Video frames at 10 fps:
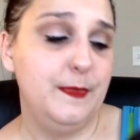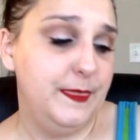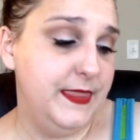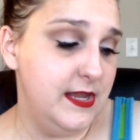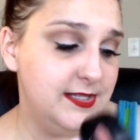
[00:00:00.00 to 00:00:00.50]

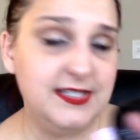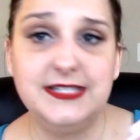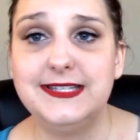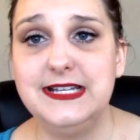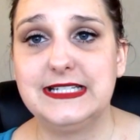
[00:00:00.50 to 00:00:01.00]
This
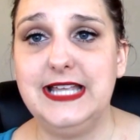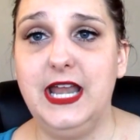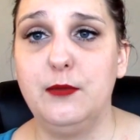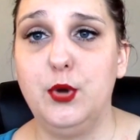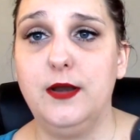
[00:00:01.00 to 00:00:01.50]
is an
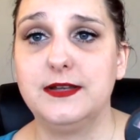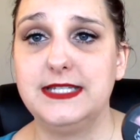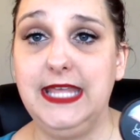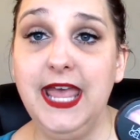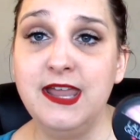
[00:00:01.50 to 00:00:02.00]
exciting product
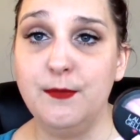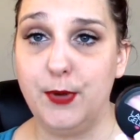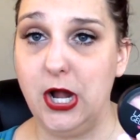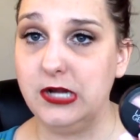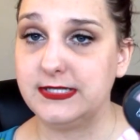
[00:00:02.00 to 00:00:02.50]
to get in a
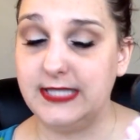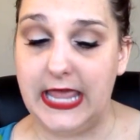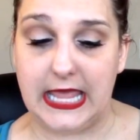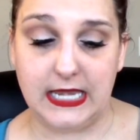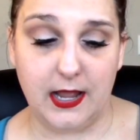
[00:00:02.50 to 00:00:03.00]
box,
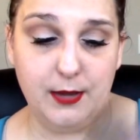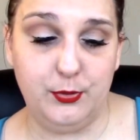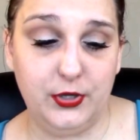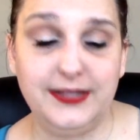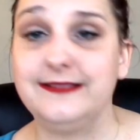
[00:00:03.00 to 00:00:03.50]
and I'm
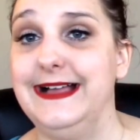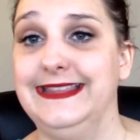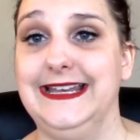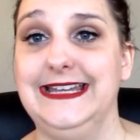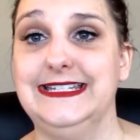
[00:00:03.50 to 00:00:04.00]
really glad
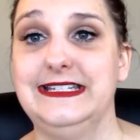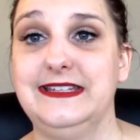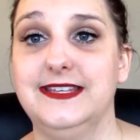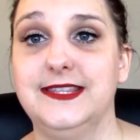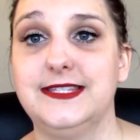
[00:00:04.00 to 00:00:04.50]
that I
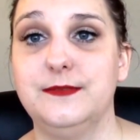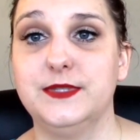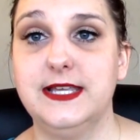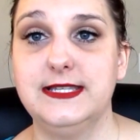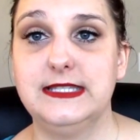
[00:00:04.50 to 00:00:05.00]
didn't get the same
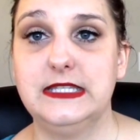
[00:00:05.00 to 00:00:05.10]
size,